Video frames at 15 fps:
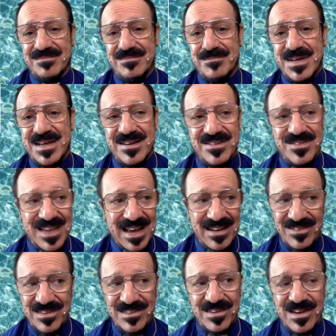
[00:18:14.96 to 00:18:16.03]
Because that's
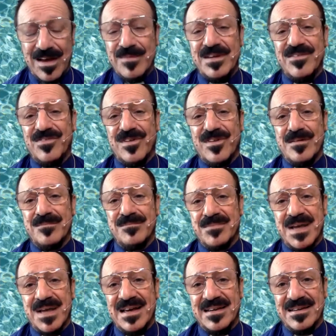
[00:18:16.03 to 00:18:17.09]
just coming from
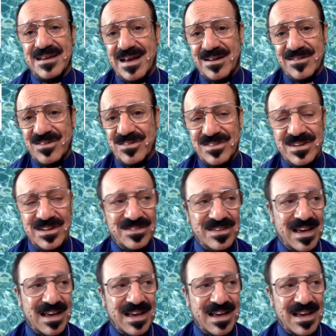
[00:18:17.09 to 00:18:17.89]
my consciousness.